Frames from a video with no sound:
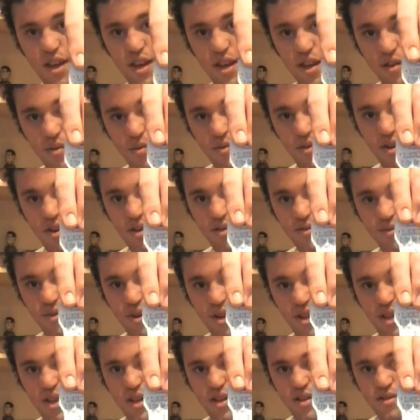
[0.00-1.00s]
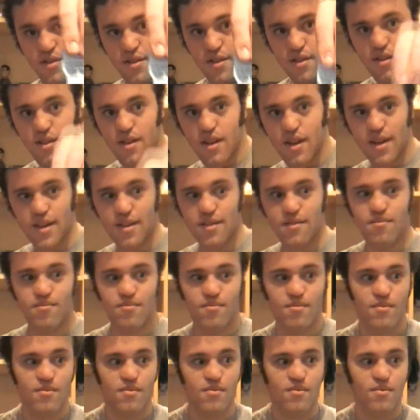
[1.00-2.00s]
where I realized that I
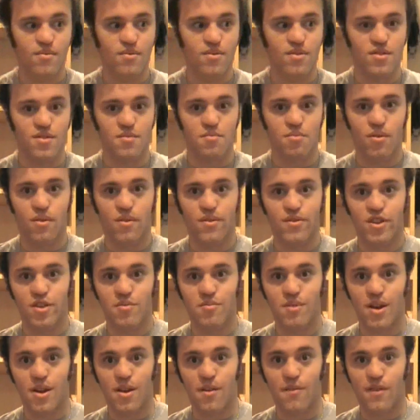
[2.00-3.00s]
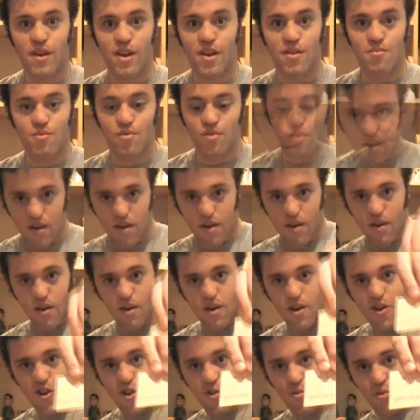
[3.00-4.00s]
was a Paul Giamatti fanboy.
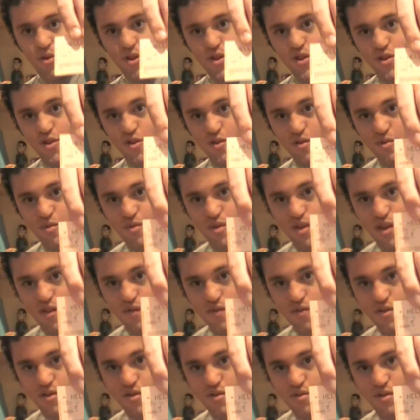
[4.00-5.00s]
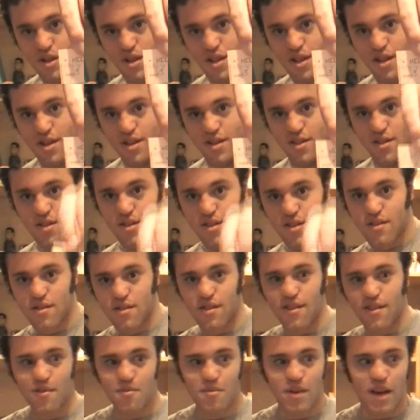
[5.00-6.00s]
Hellboy 2, when I first realized that,
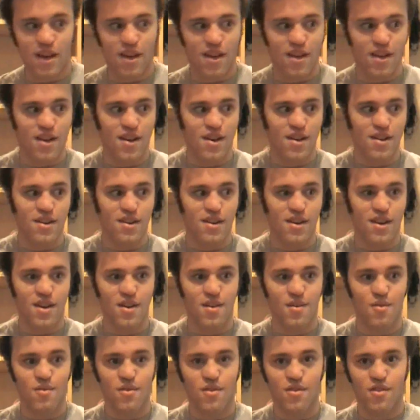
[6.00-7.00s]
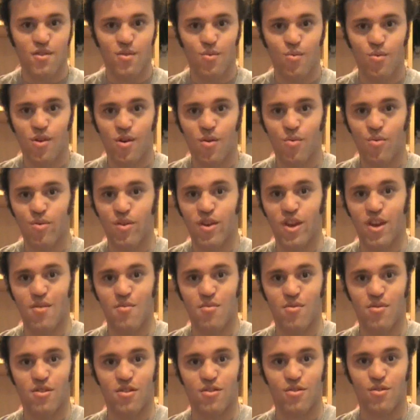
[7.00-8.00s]
oh my god, I want to work with
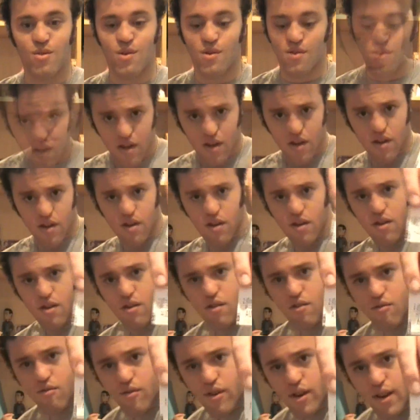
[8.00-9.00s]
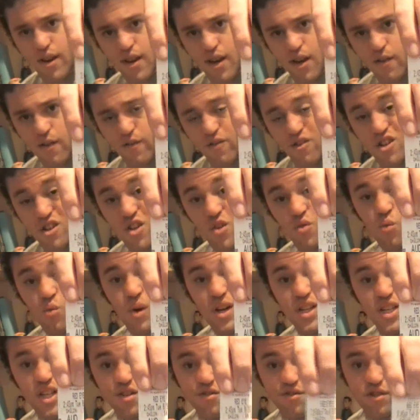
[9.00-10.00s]
Guillermo del Toro. Red Eye, first
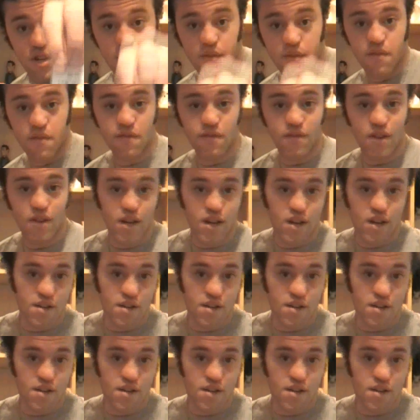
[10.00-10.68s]
Wes Craven flick I